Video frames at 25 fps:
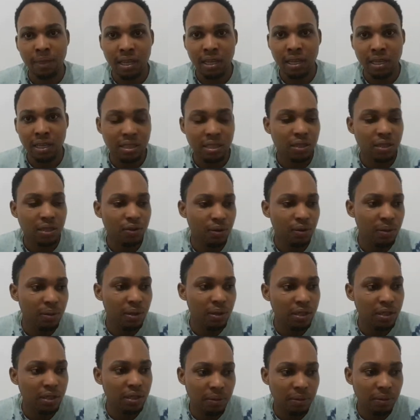Yes, when I
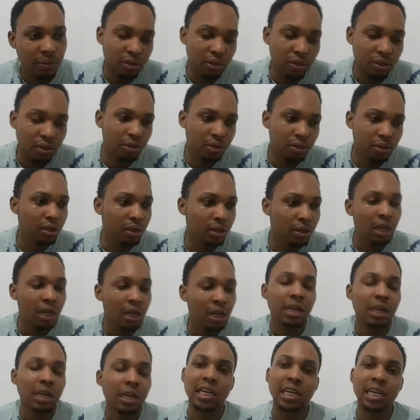say, but
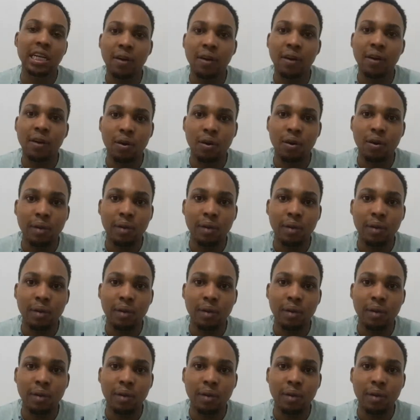it never come.